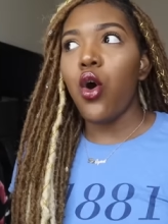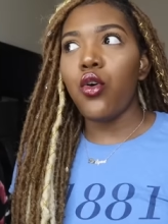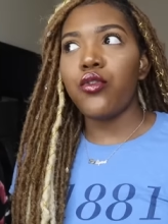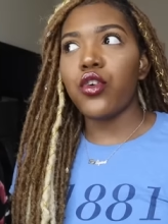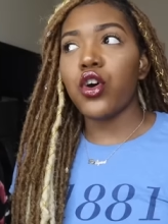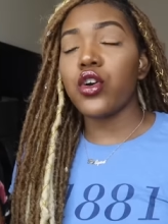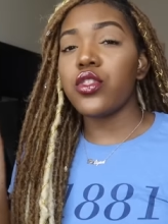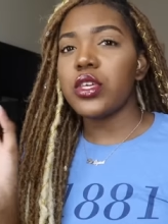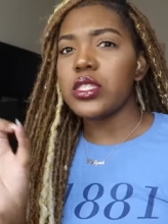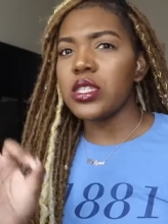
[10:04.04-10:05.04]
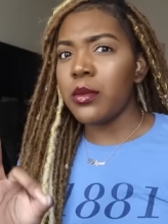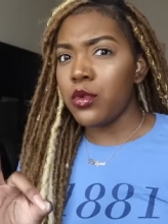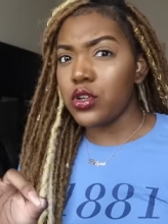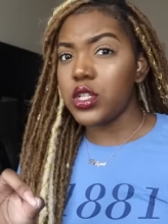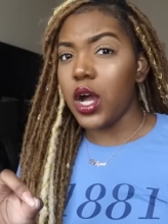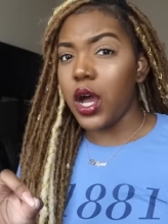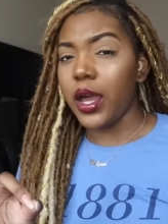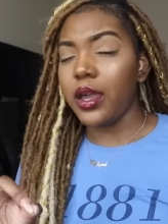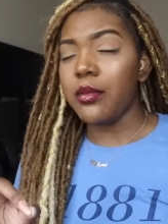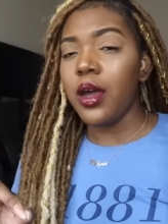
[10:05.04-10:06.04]
over the
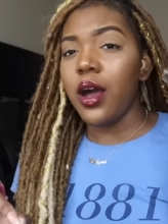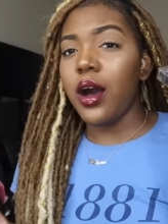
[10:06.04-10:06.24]
summertime.